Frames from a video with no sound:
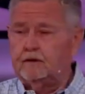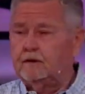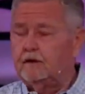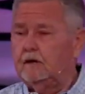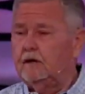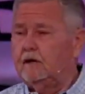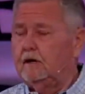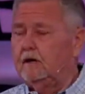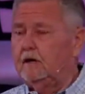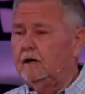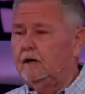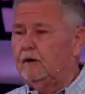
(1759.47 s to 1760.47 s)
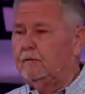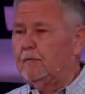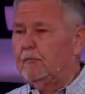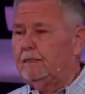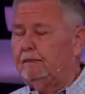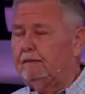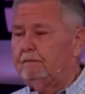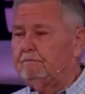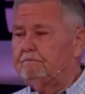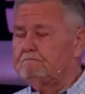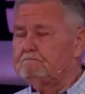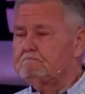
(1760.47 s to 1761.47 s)

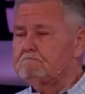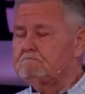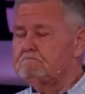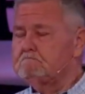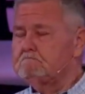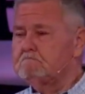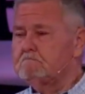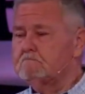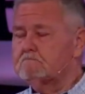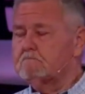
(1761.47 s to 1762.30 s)
Nobody speaks.